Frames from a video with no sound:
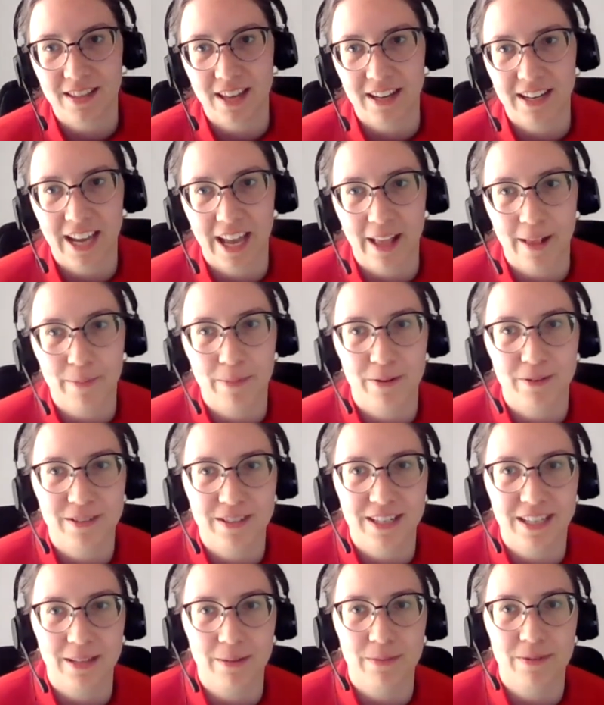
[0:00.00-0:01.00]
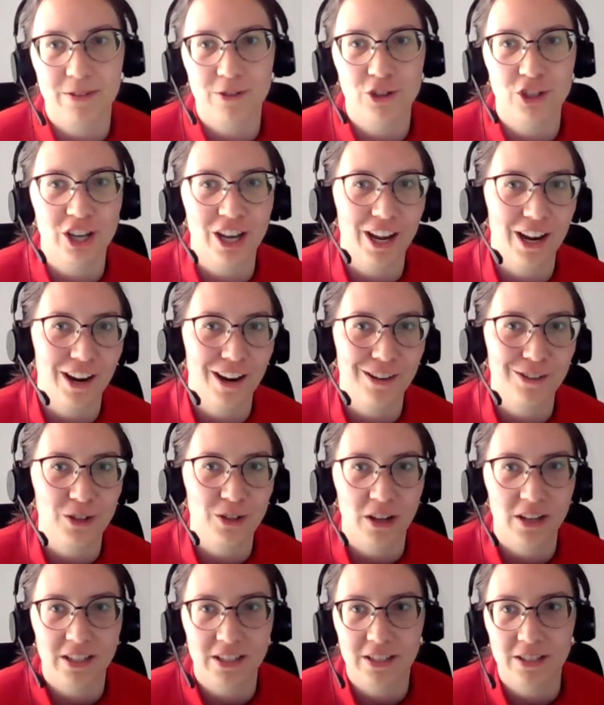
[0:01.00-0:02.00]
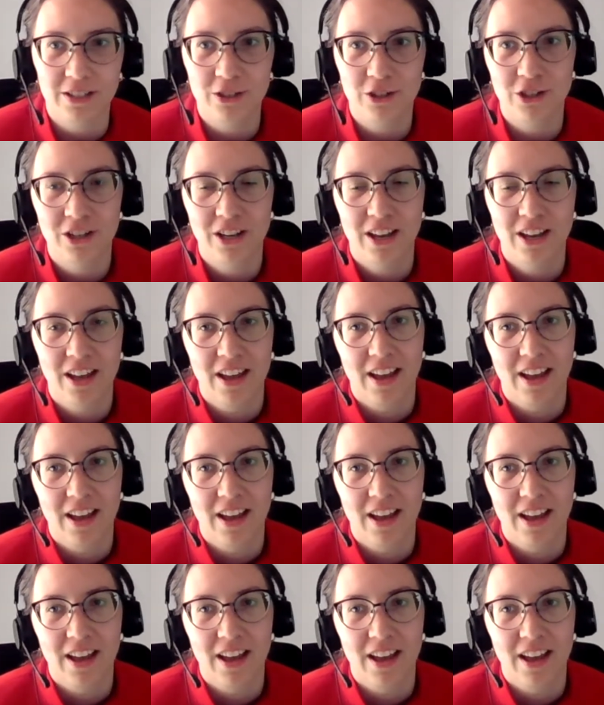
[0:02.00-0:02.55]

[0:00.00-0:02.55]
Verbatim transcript: that help our teams share knowledge,